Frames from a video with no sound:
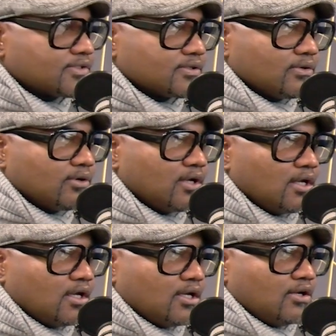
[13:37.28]
So,
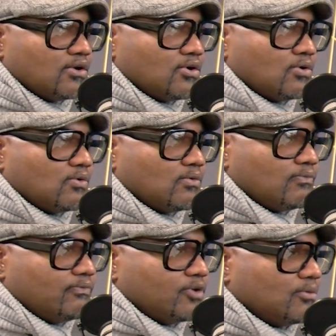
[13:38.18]

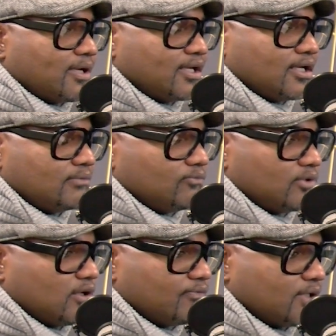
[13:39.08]
my dad went
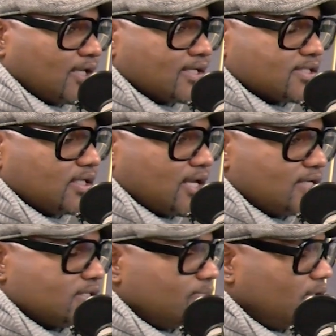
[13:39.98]
off. Like I said, he got
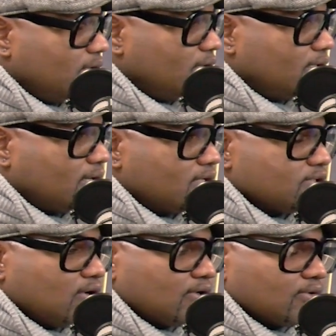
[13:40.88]
his MBA, he got his
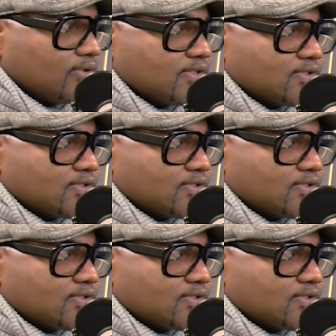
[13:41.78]
law degree.